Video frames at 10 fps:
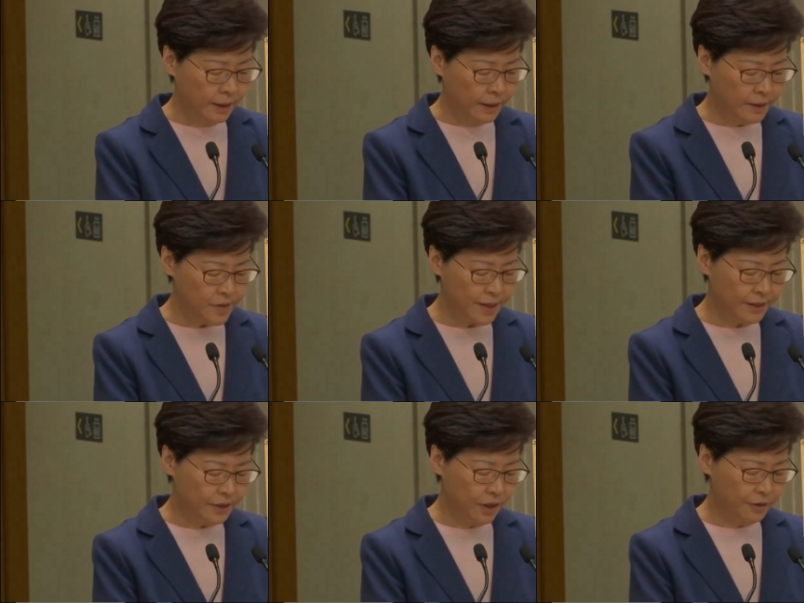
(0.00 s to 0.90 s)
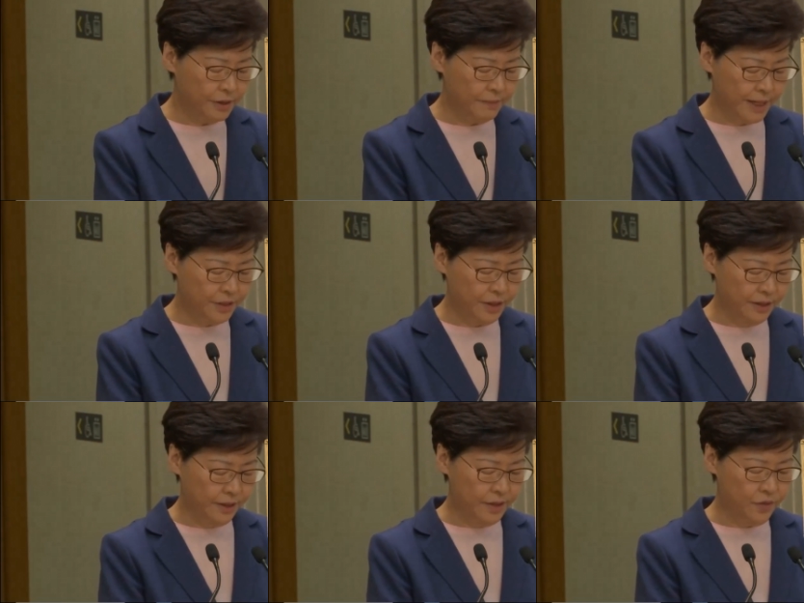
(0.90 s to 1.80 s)
The second concrete
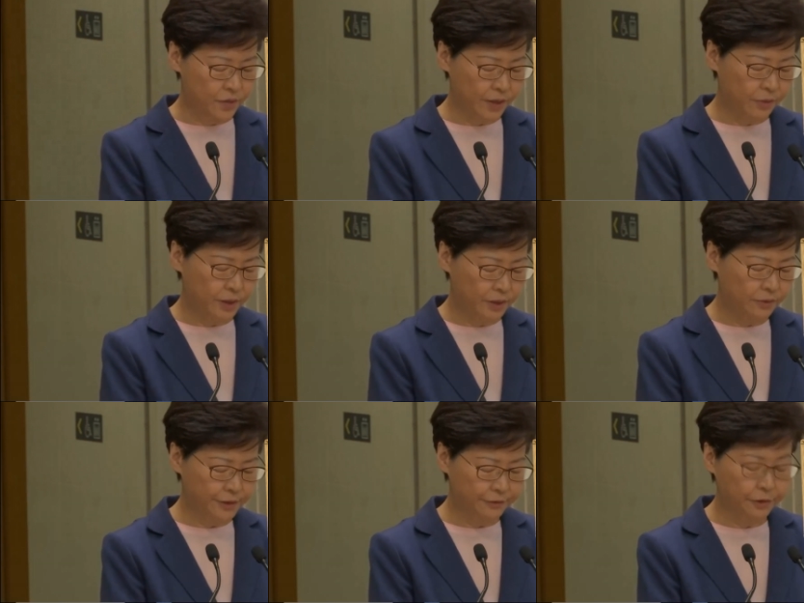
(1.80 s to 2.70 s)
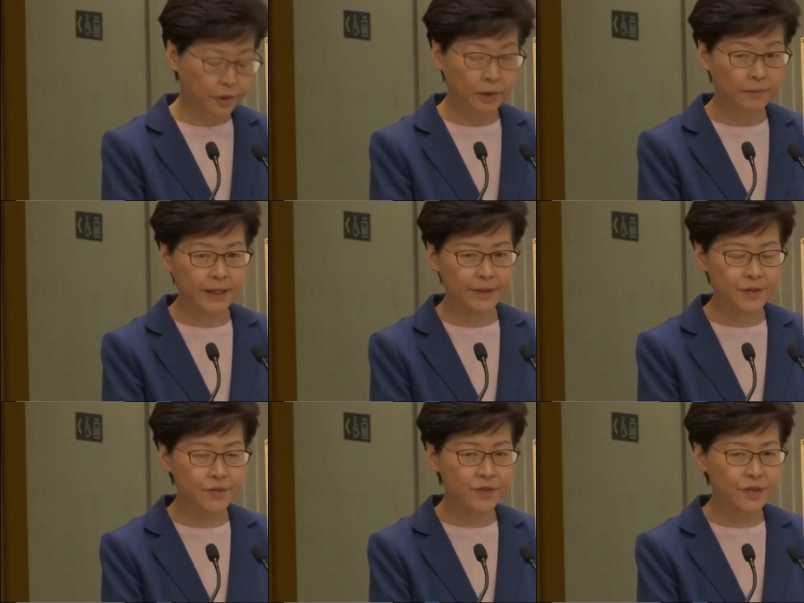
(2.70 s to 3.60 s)
measure is we will reform the
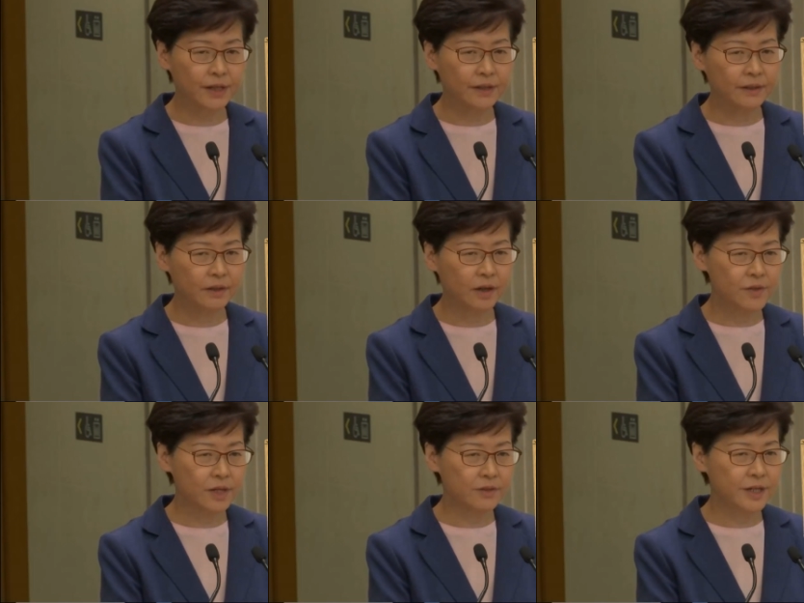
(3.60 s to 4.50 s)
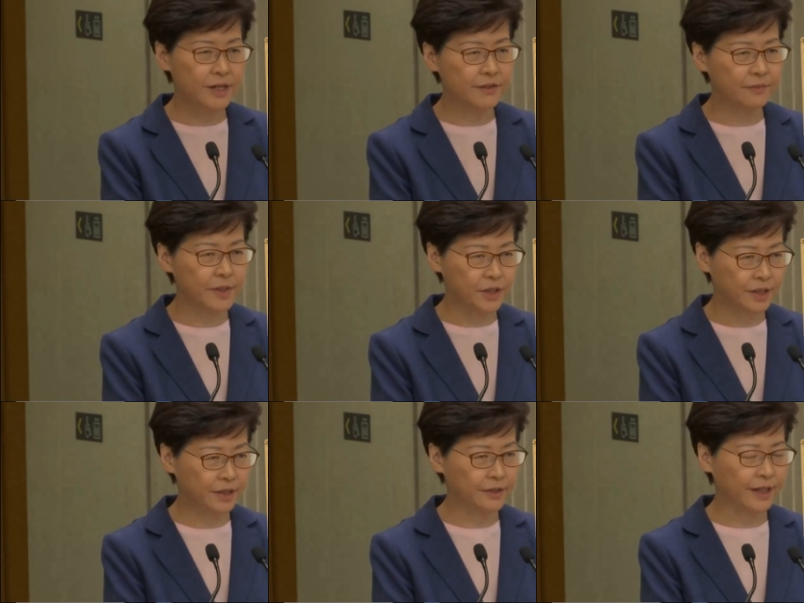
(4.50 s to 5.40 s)
existing consultative
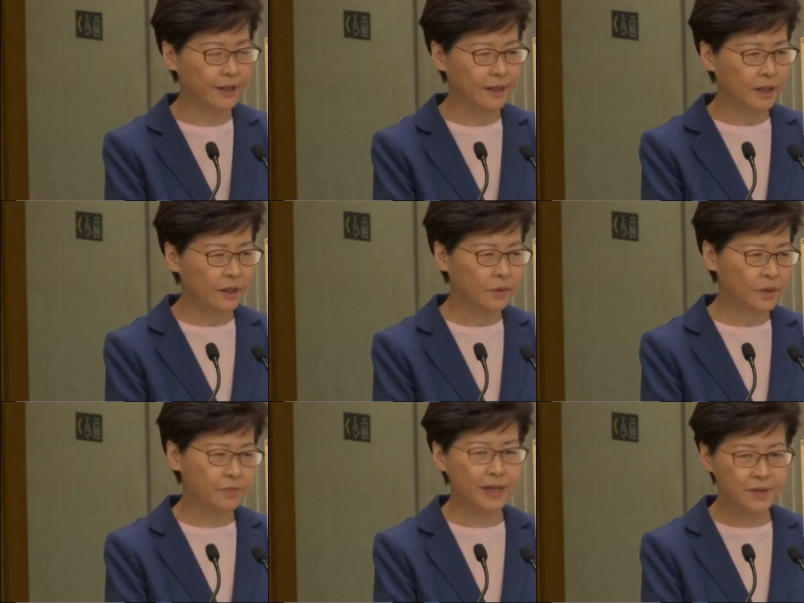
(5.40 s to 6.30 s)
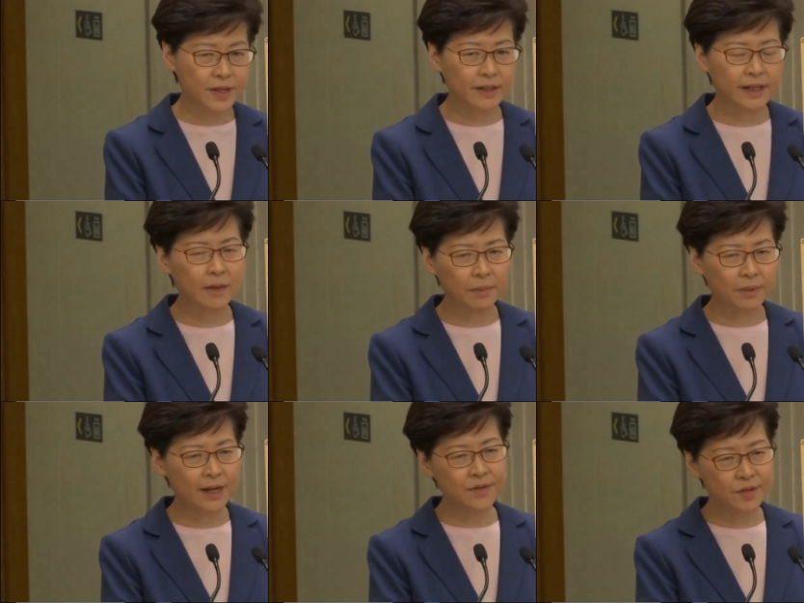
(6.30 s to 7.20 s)
machinery, which basically
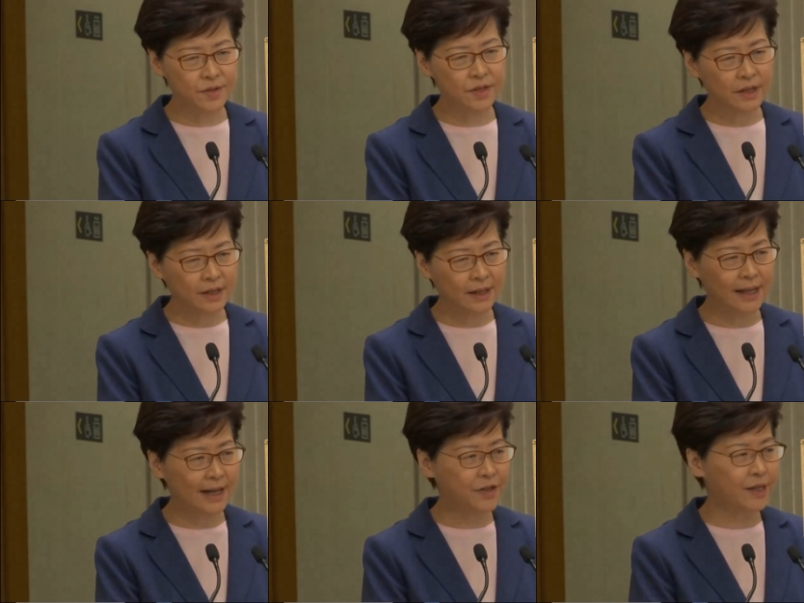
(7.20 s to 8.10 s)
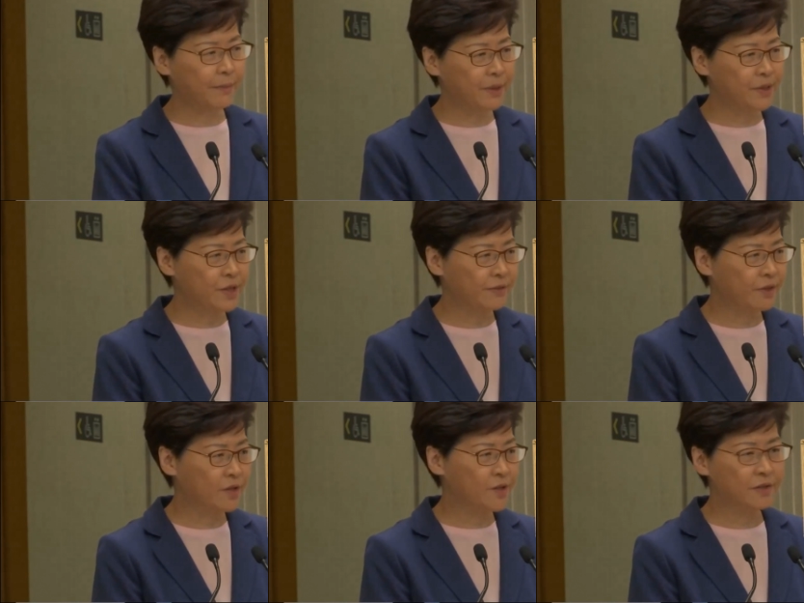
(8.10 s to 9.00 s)
comprises a large number of
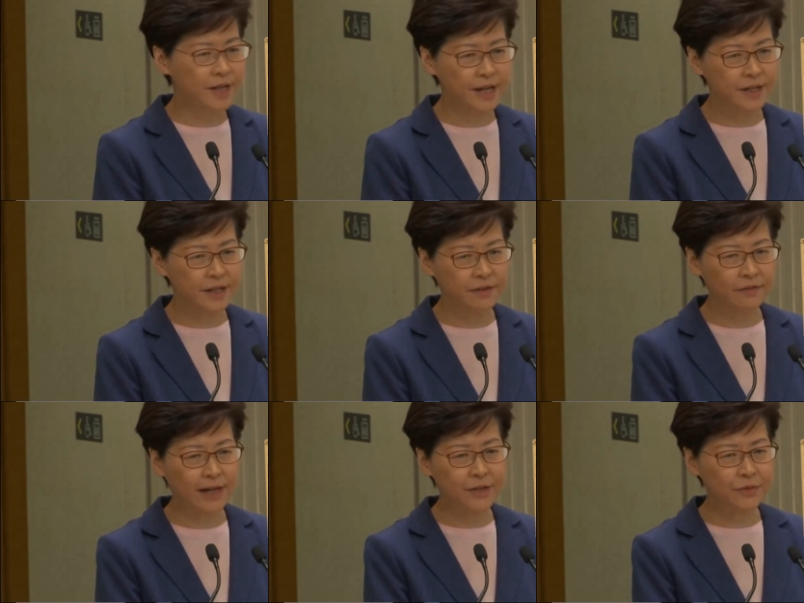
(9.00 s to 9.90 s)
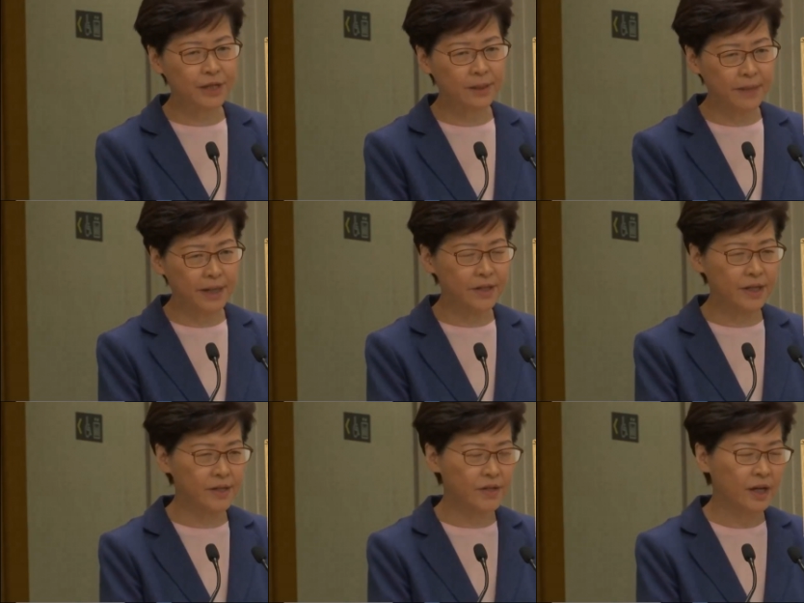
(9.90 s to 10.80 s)
consultative advisory
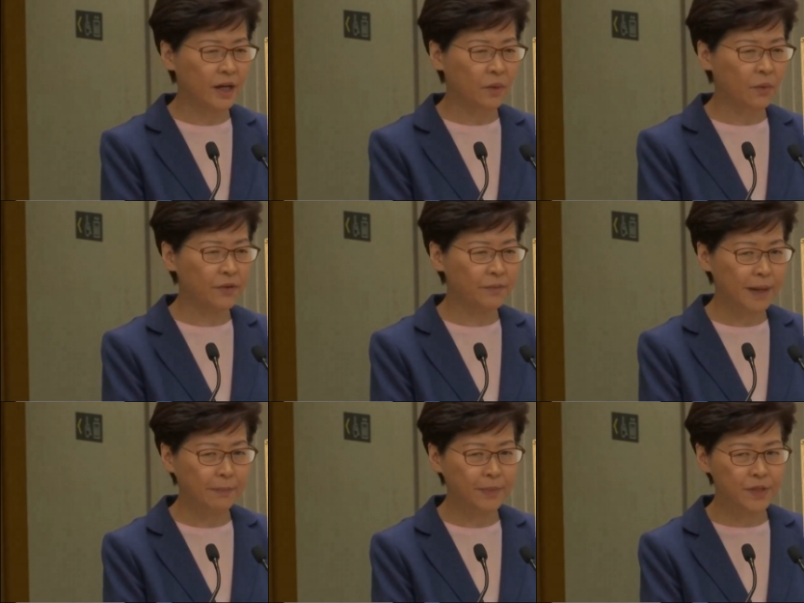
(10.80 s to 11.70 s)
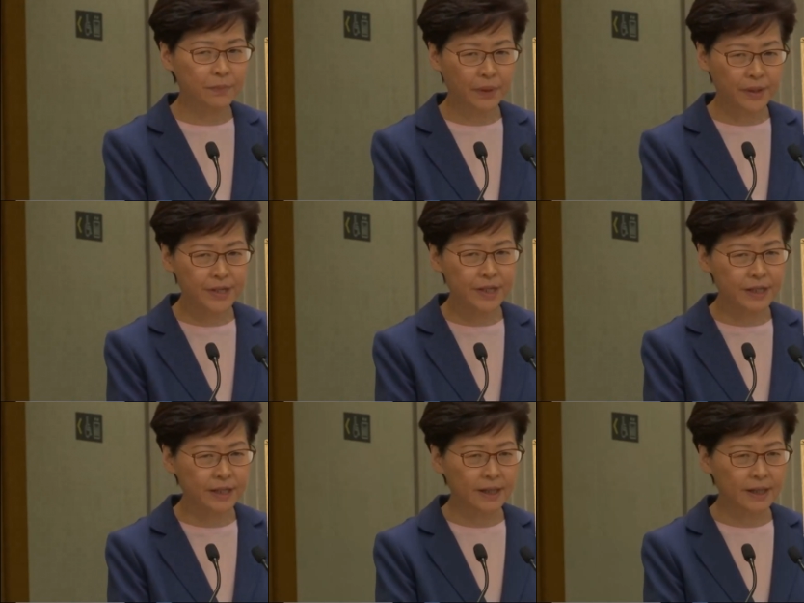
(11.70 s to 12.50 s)
committees with members appointed